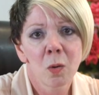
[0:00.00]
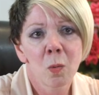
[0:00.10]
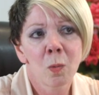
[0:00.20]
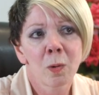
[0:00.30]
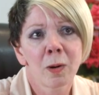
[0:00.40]

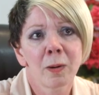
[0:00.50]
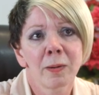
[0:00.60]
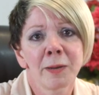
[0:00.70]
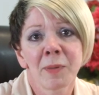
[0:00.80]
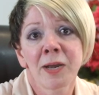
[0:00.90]
Or
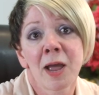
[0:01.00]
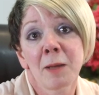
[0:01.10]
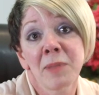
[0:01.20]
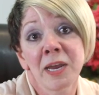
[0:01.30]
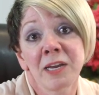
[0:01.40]
am I
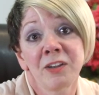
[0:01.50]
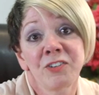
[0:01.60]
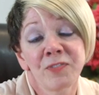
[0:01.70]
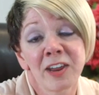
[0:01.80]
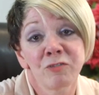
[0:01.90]
not making
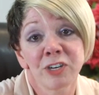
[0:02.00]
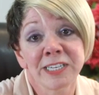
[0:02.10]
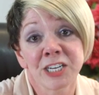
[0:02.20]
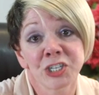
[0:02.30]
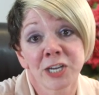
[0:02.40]
his
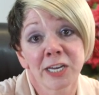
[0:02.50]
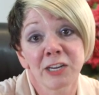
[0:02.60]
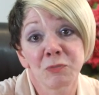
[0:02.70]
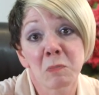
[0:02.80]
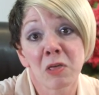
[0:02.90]
favorite dish like
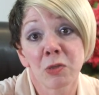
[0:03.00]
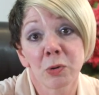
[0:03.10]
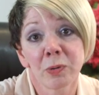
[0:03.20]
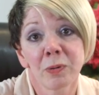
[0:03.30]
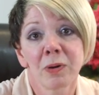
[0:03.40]
his
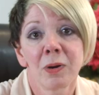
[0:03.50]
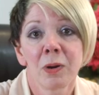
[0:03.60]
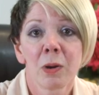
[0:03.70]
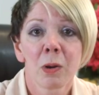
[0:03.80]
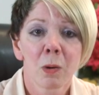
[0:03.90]
mother?
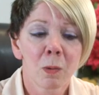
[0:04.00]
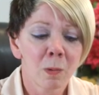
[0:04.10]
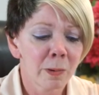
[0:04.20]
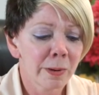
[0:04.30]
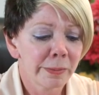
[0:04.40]

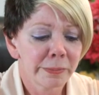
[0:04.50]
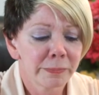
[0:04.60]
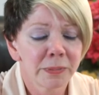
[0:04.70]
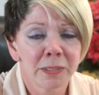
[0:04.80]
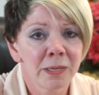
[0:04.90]
Or,
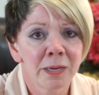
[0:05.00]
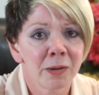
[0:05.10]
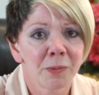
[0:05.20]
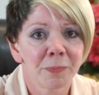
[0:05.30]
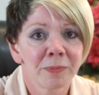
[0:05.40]

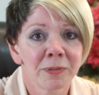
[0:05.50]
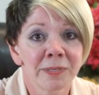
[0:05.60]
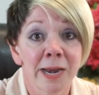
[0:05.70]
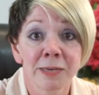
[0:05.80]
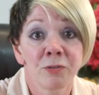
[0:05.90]
did
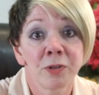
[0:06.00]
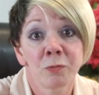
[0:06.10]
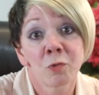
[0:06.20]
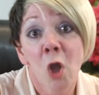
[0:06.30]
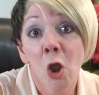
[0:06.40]
I do the
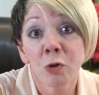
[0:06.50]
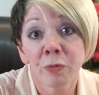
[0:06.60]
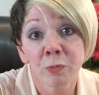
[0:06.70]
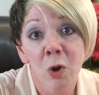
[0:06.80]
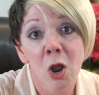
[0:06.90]

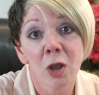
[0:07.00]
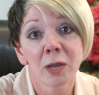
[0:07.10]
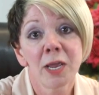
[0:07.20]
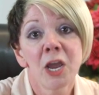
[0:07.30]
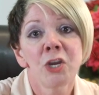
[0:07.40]
laundry wrong?
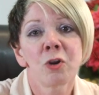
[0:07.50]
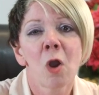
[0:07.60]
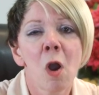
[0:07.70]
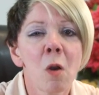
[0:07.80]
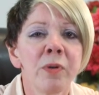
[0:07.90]
You're
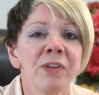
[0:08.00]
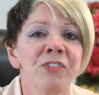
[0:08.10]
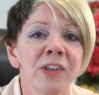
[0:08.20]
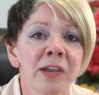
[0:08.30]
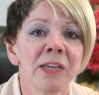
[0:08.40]
always
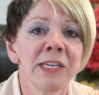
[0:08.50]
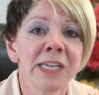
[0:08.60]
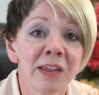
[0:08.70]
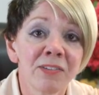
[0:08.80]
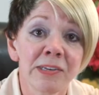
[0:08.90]
second
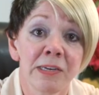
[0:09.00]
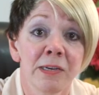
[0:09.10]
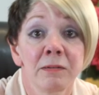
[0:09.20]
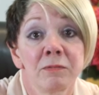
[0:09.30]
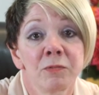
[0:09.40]

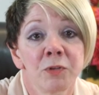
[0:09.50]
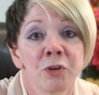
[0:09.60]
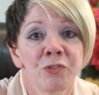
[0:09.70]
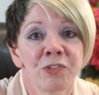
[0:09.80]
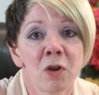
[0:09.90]
guessing
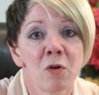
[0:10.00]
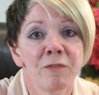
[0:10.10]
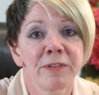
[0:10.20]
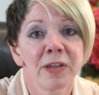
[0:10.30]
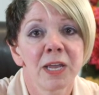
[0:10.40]

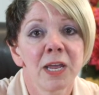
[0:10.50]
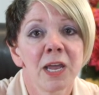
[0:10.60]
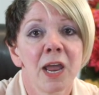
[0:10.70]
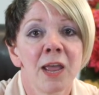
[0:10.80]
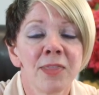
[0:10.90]
yourself.
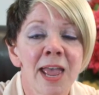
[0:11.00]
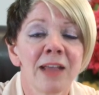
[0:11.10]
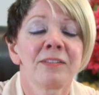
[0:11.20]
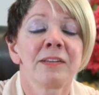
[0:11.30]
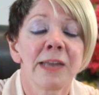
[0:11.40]
And
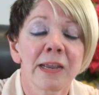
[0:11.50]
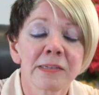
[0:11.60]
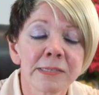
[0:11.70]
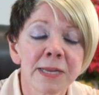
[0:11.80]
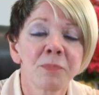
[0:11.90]
that's the
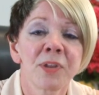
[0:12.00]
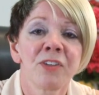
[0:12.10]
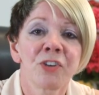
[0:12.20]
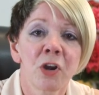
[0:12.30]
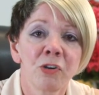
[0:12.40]
next step they
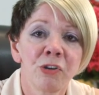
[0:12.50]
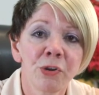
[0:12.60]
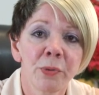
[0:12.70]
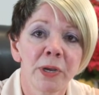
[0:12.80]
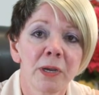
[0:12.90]
start
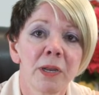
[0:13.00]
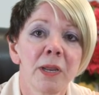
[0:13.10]
doing.